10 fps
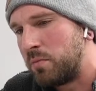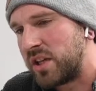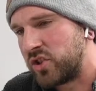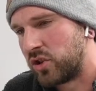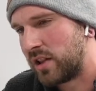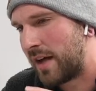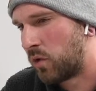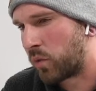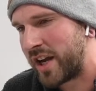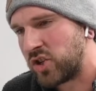because your
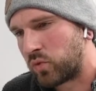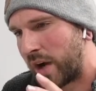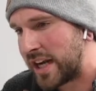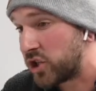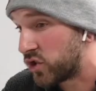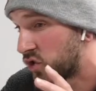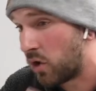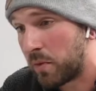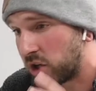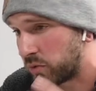level range ranges
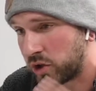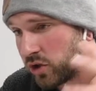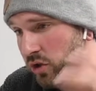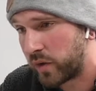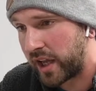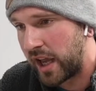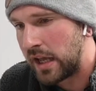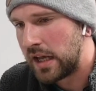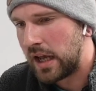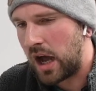so much when you're doing
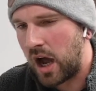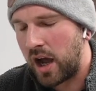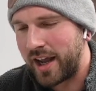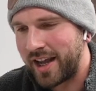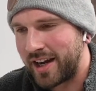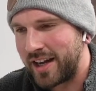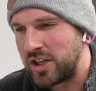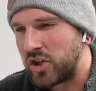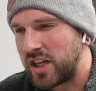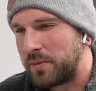it, and
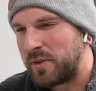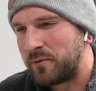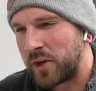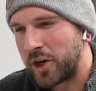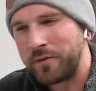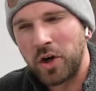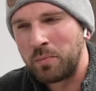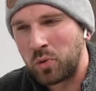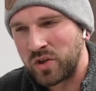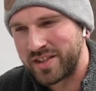you need to be very, very
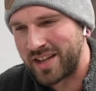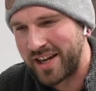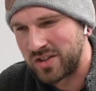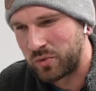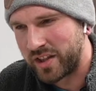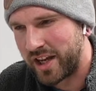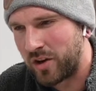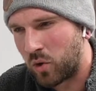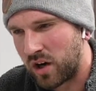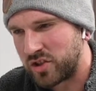precise with
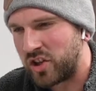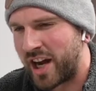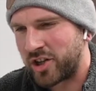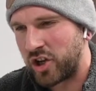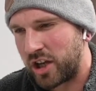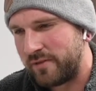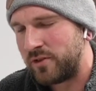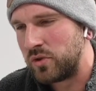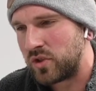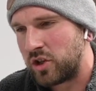it, or else you could actually
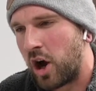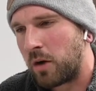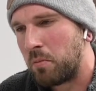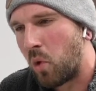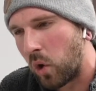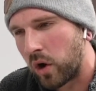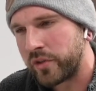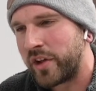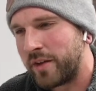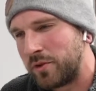confuse the dog
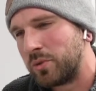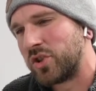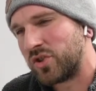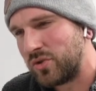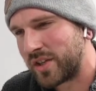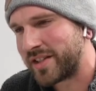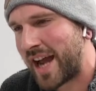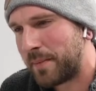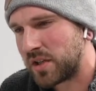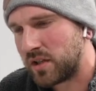more than if you were just using
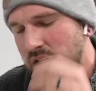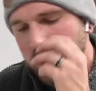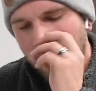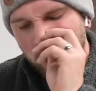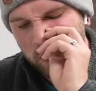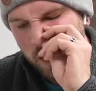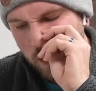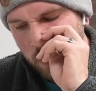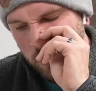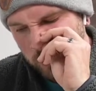taps on the e-collar.
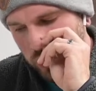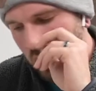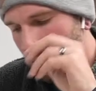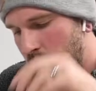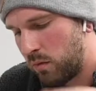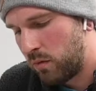So